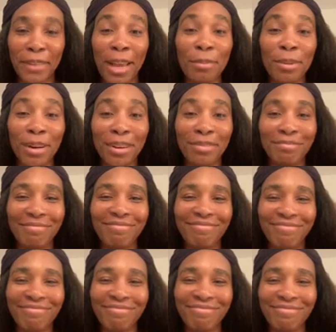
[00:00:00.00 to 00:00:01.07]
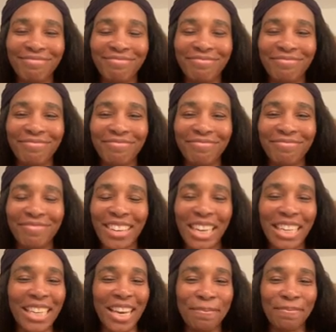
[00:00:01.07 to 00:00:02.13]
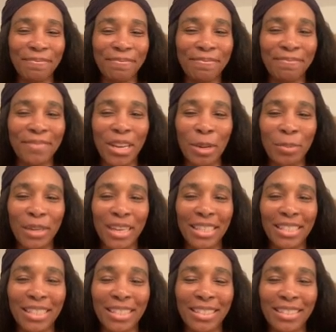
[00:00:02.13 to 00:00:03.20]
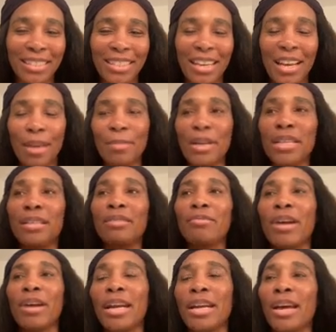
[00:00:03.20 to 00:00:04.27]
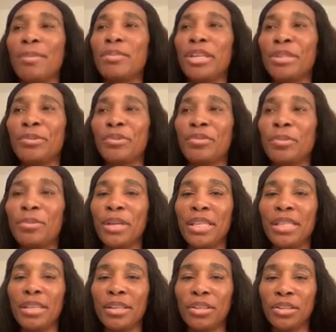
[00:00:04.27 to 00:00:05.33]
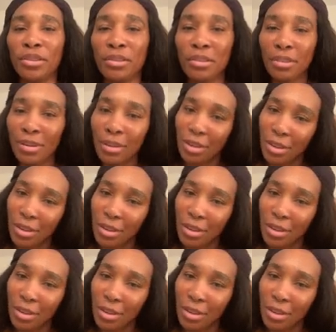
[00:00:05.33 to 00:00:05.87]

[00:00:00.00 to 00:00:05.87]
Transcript: Hamburger. Anytime. Any place. But right now I'm desperate for pizza too.